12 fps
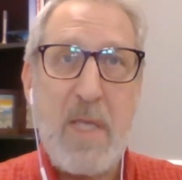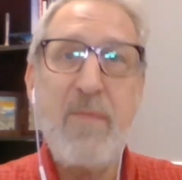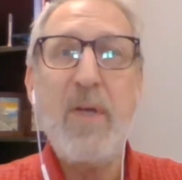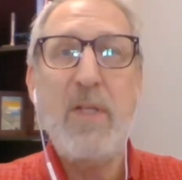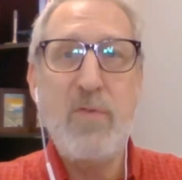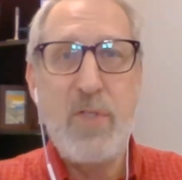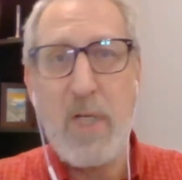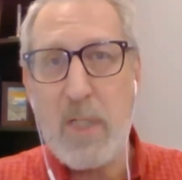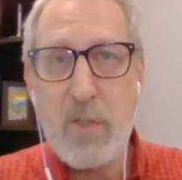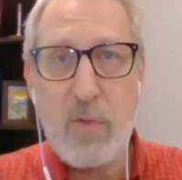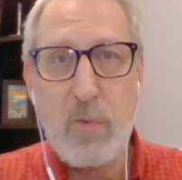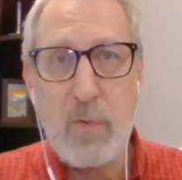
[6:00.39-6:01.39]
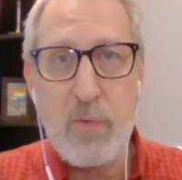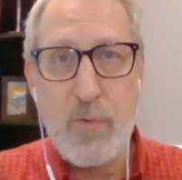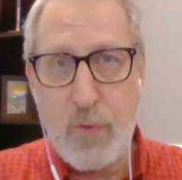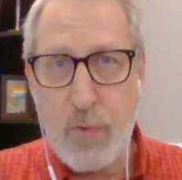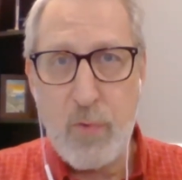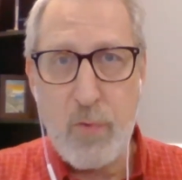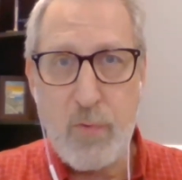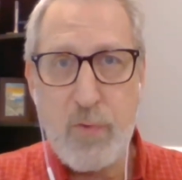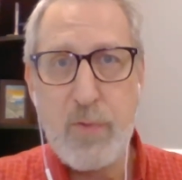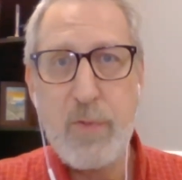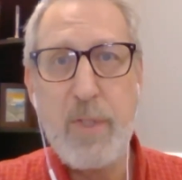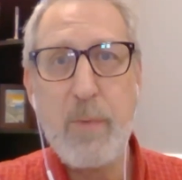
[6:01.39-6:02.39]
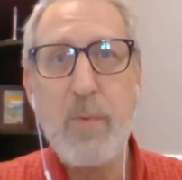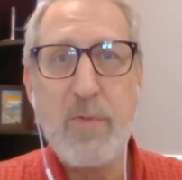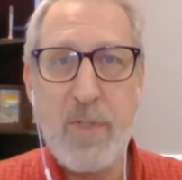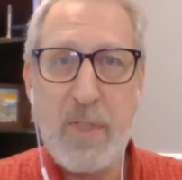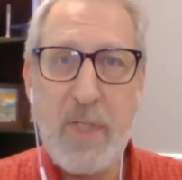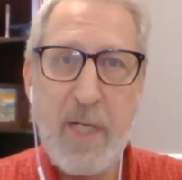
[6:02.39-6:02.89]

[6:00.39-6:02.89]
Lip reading: evangelical church, there was a